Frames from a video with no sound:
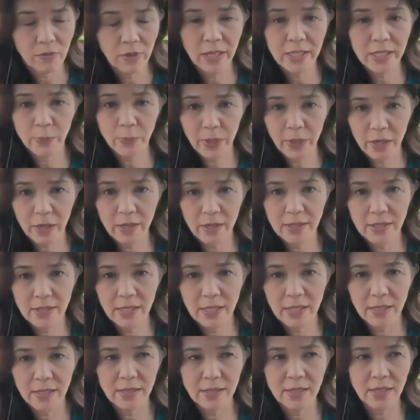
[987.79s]

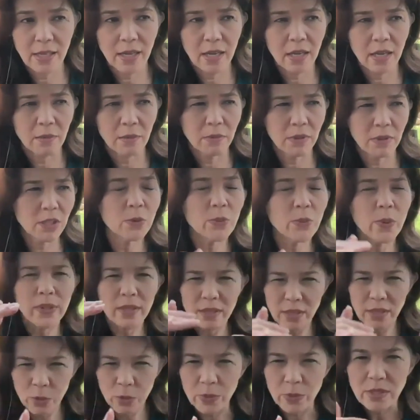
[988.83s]
experiences
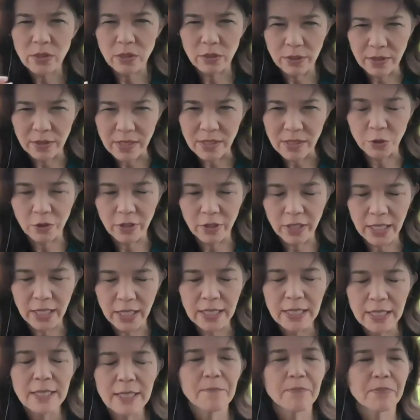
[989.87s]
to a certain degree,